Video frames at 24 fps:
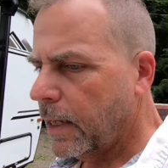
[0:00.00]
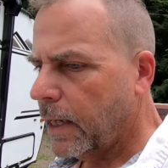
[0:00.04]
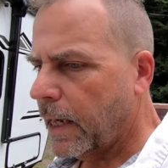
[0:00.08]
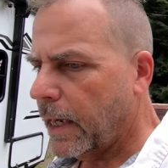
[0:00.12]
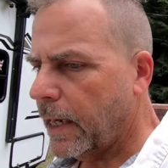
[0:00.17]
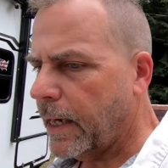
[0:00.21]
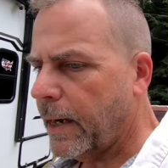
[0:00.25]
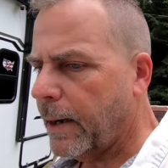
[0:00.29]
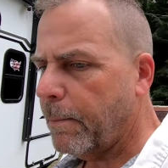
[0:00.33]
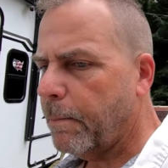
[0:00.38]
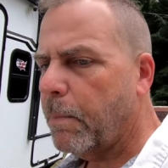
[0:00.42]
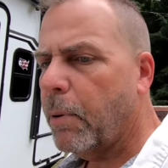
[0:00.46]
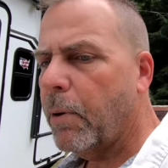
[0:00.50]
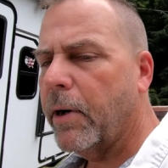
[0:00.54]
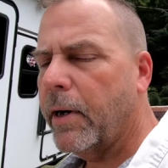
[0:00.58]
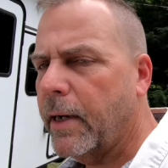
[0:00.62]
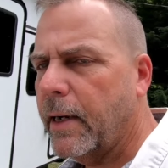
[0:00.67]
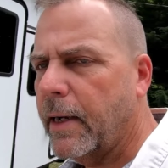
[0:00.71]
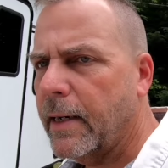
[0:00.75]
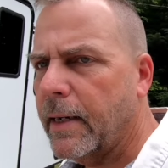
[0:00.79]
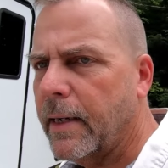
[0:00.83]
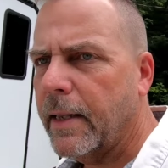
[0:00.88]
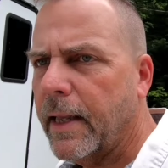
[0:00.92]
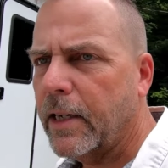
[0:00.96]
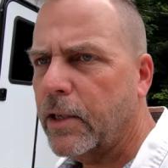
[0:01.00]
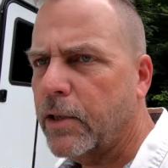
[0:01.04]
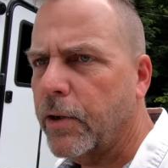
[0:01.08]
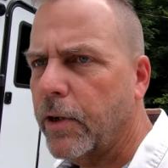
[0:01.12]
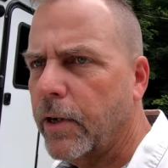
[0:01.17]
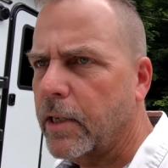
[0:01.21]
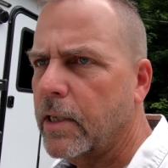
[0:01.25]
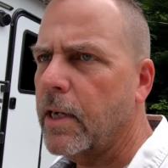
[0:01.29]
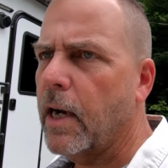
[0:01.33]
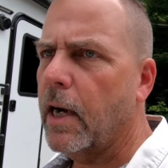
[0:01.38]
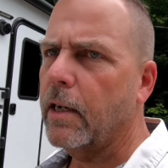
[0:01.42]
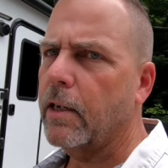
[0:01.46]
and I'm putting an
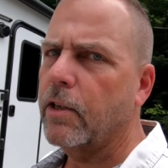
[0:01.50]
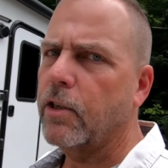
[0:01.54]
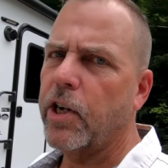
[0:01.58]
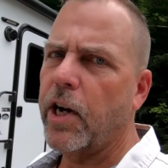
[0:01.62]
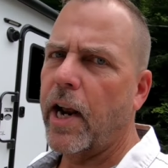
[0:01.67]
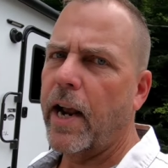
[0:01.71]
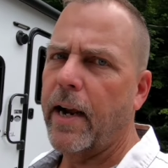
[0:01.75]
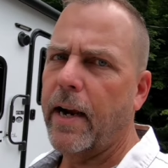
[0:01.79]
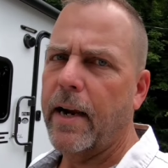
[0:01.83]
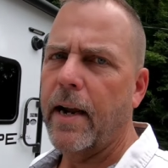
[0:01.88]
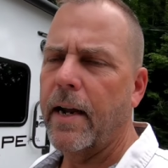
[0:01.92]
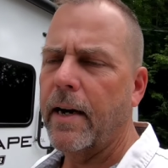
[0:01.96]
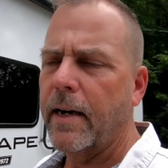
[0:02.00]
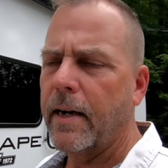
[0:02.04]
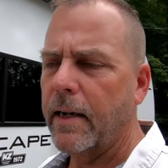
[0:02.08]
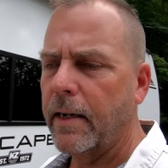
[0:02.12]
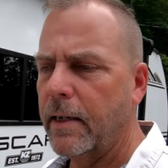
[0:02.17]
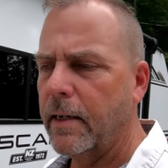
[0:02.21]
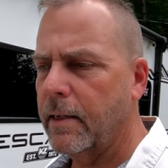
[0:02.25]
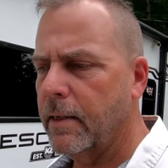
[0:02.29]
electric tongue jack on it.